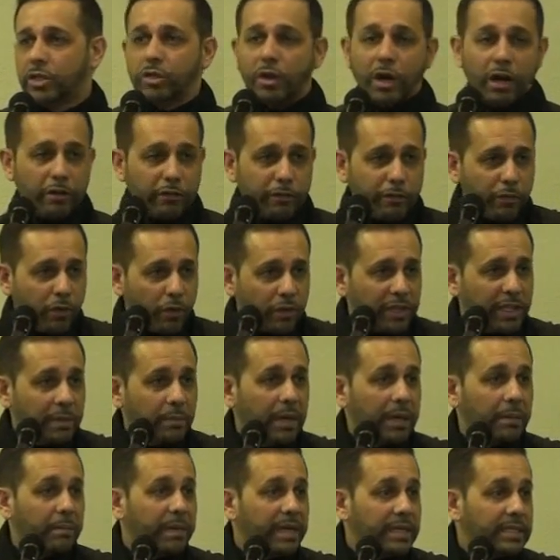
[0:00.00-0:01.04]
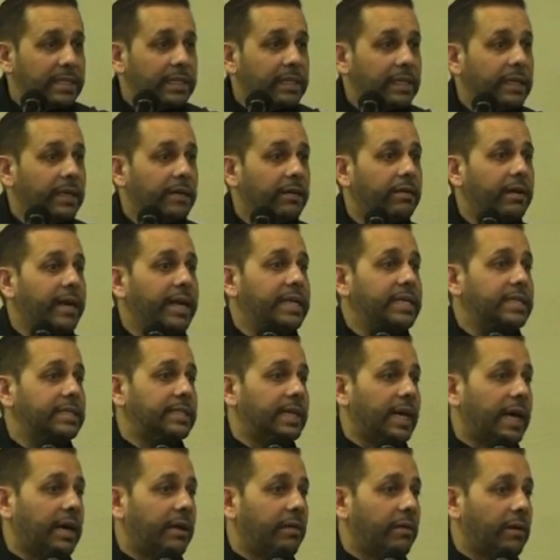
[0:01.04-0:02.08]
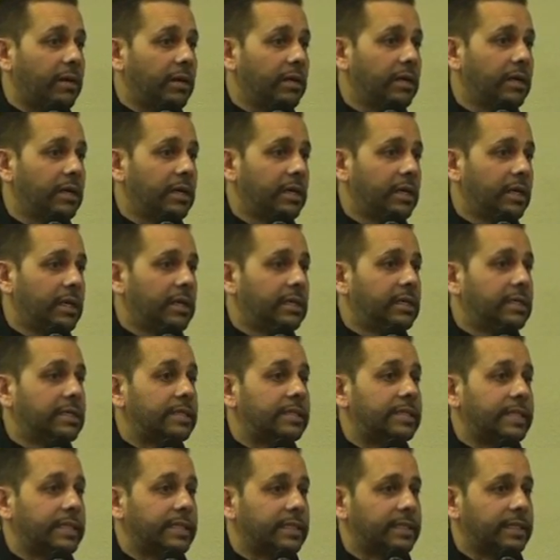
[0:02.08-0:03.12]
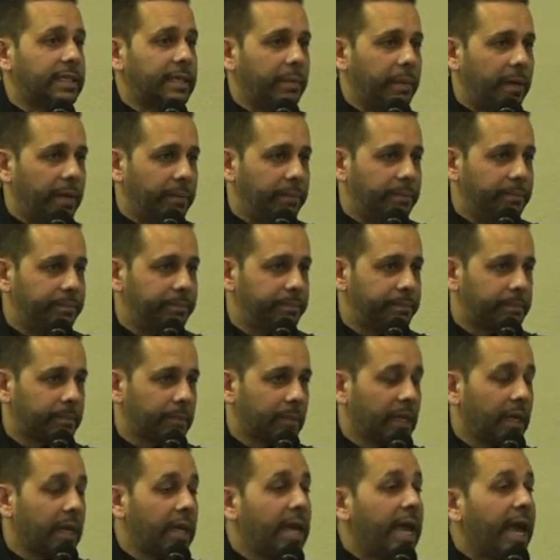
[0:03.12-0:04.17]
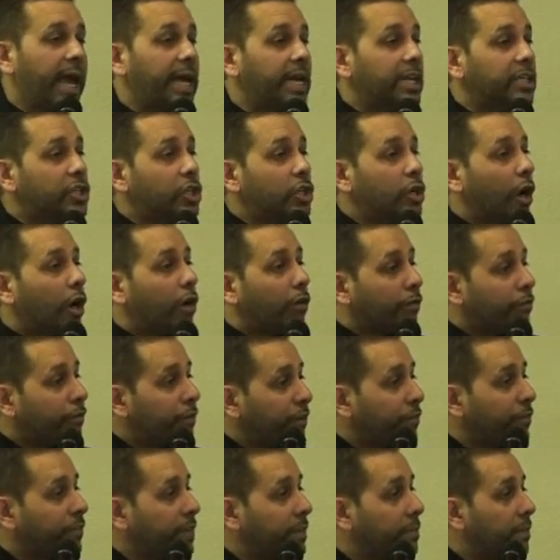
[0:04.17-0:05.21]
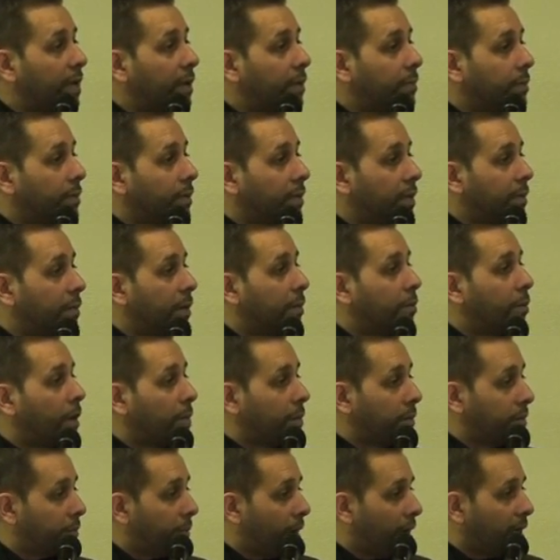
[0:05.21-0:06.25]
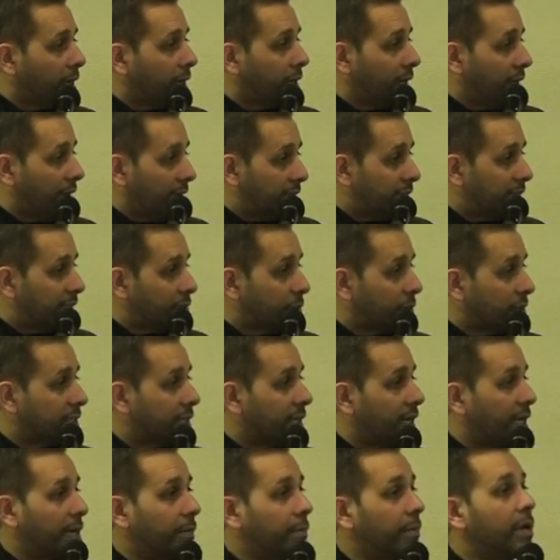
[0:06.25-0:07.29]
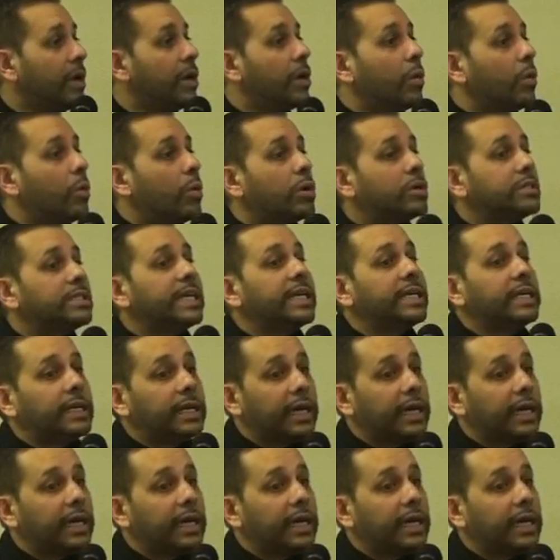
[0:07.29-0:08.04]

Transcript: So our fourth Imam basically raised our sixth Imam. And as you know, our fifth Imam, Imam Muhammad Bakir alayhi salam, was